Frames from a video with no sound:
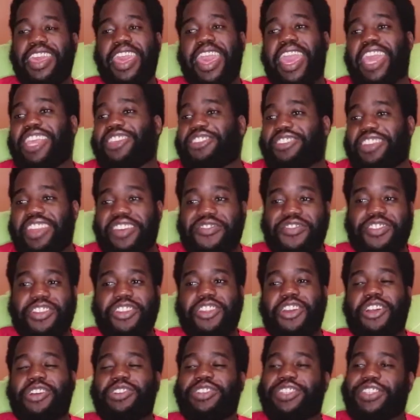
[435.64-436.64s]
Hey, you never
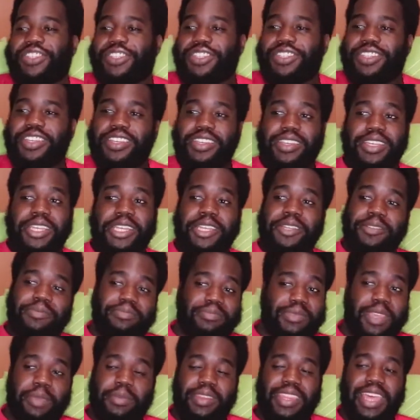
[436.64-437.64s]
know, dude.
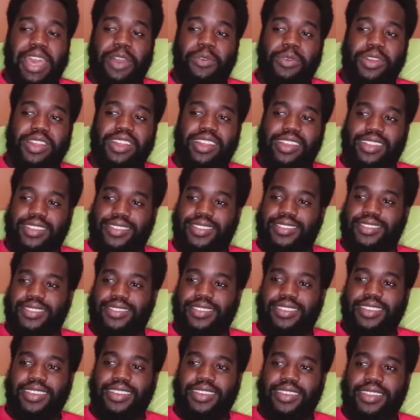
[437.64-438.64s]
Maybe that
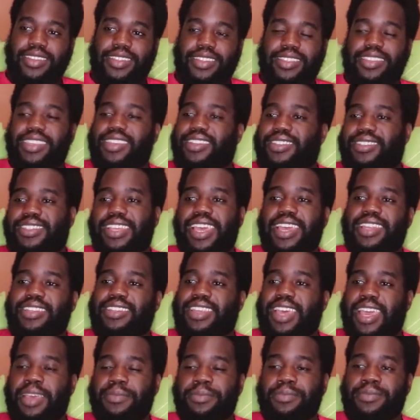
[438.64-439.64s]
works. The entire
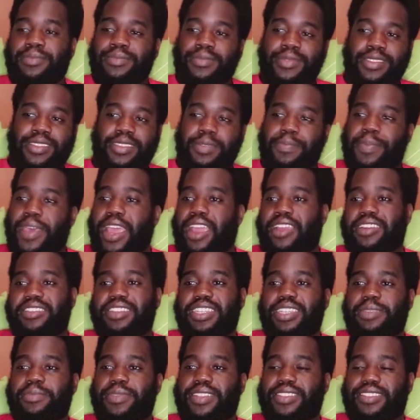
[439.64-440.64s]
time, the
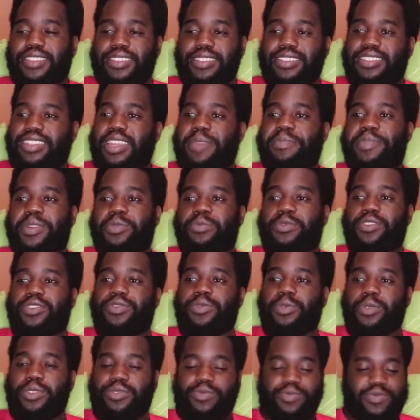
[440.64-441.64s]
parademons and Steppenwolf
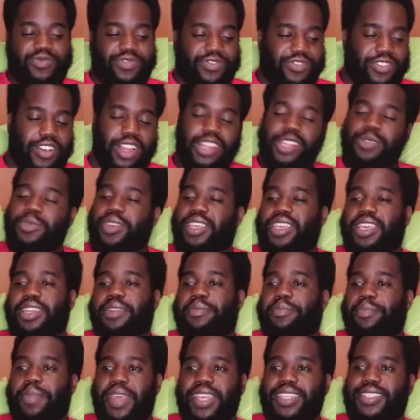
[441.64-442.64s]
were following
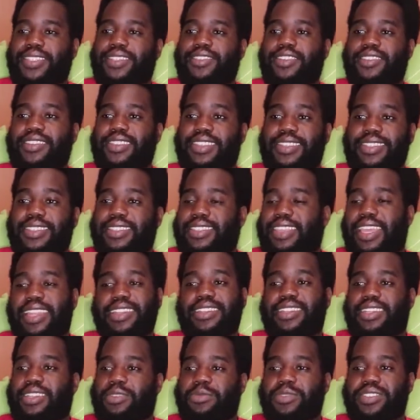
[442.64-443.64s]
it based on the scent
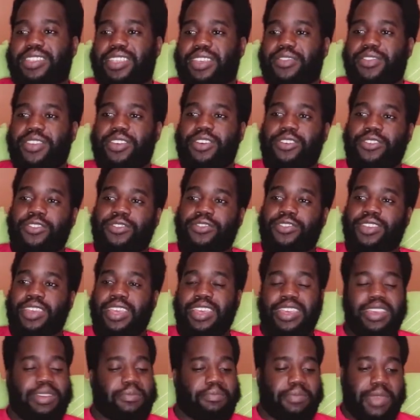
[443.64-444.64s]
that it was giving off.
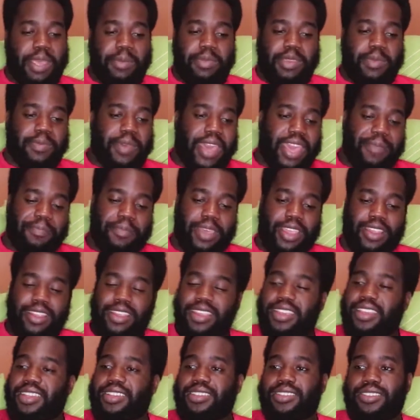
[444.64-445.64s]
Maybe by
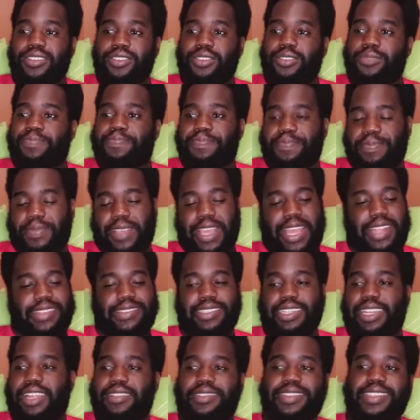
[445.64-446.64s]
burying it, you
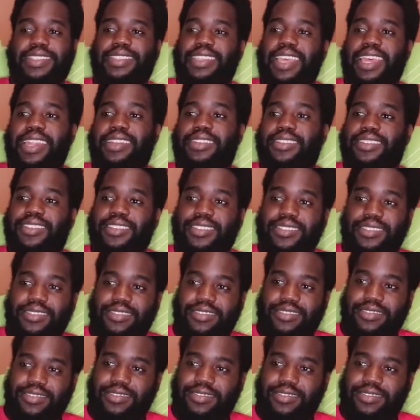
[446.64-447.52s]
cancel out the scent. Listen.